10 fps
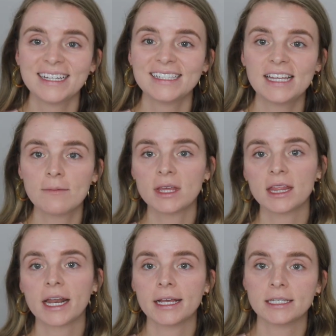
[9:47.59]
Same thing
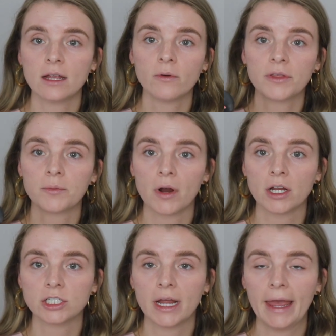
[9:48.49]
that I said with the
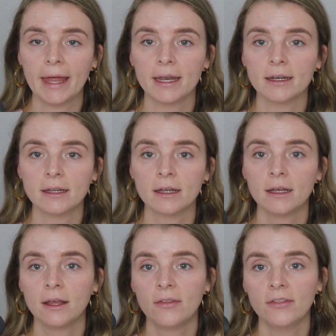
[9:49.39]
brush and
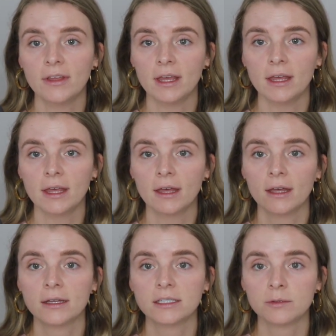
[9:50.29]
the
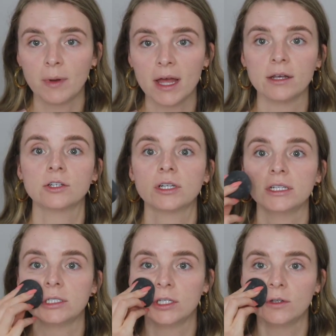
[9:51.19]
sponge
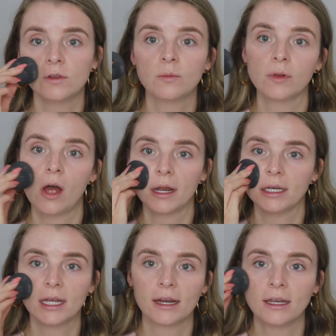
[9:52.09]
is to do the blotting
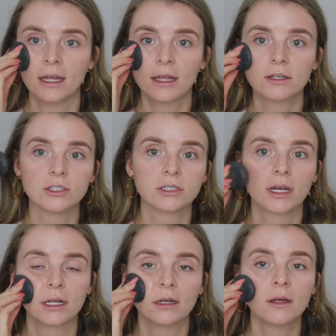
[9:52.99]
technique. Just
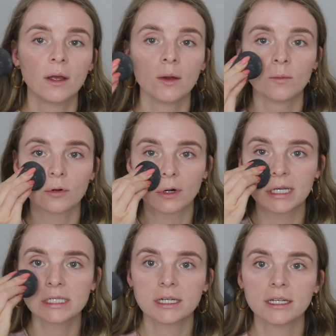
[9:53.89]
kind of
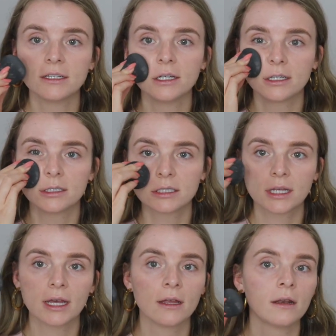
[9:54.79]
press it into your
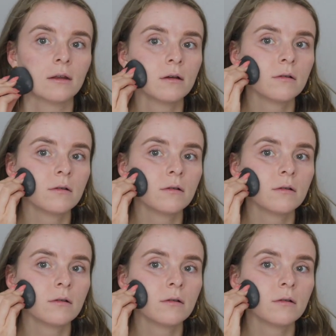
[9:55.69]
skin.